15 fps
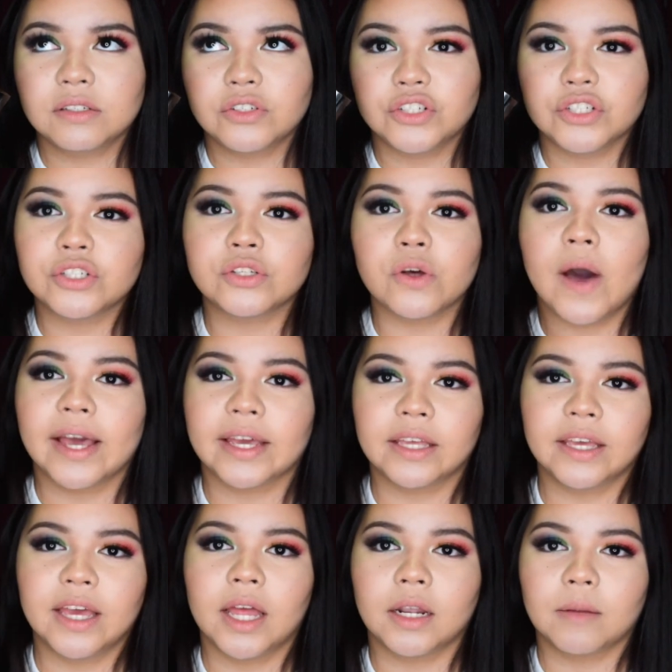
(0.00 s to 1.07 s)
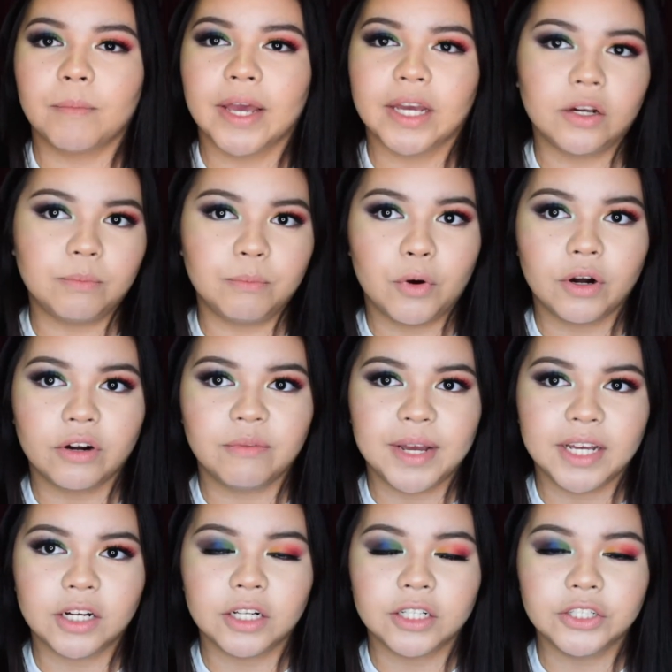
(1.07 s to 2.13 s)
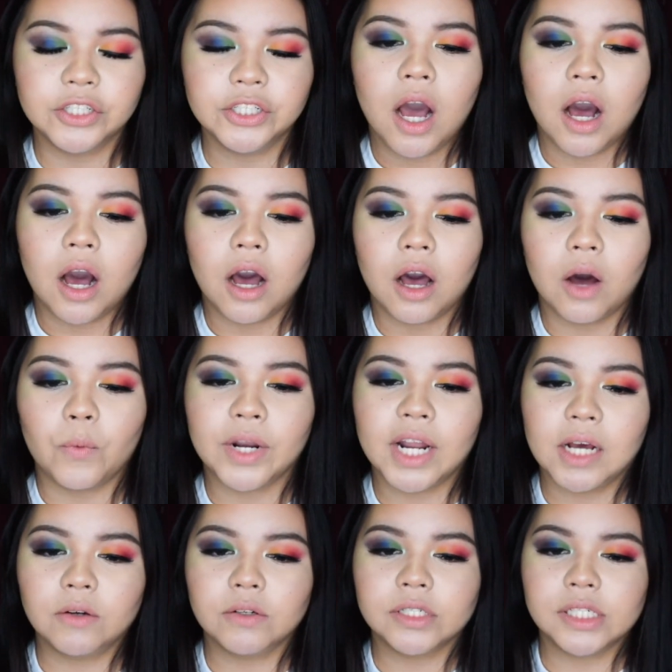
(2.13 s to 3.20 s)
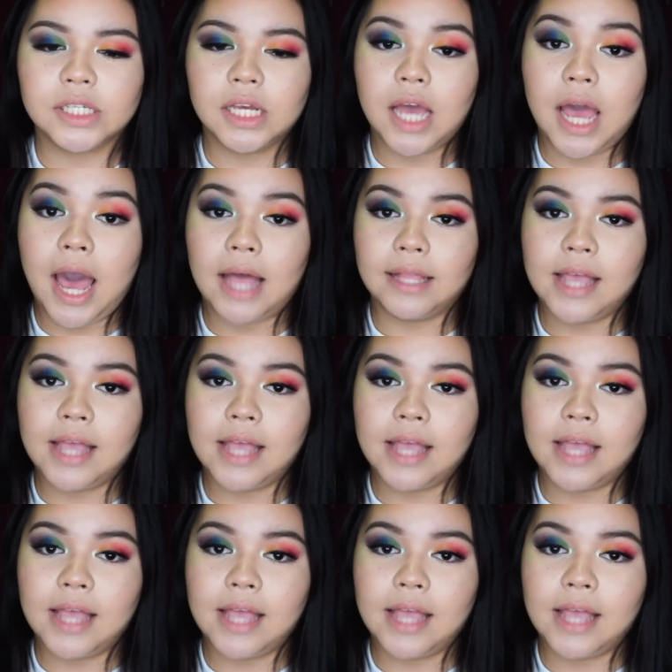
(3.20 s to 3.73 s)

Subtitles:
just so I can get more of my color. When I was at